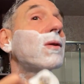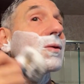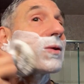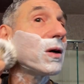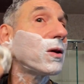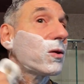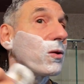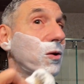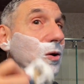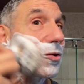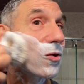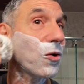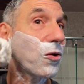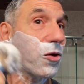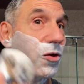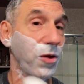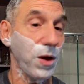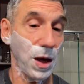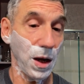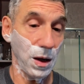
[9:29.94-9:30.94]
a little
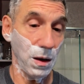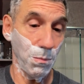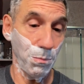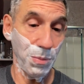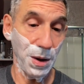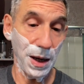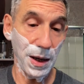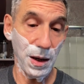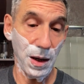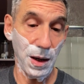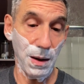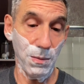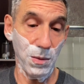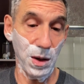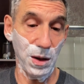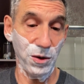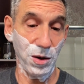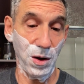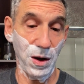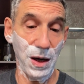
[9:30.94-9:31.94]
thin, but I'm
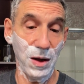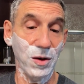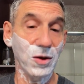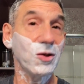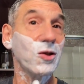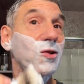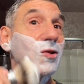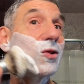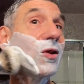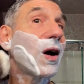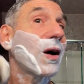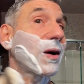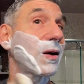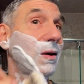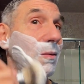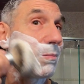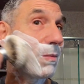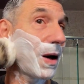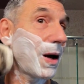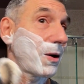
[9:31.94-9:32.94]
going to tell you, this is not going
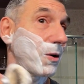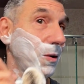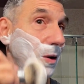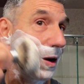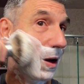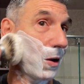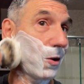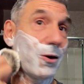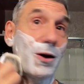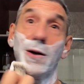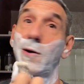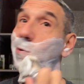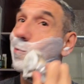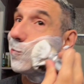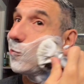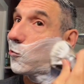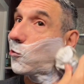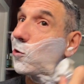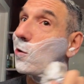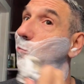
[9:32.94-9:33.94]
to matter at all
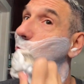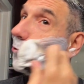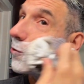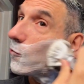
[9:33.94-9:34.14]
in terms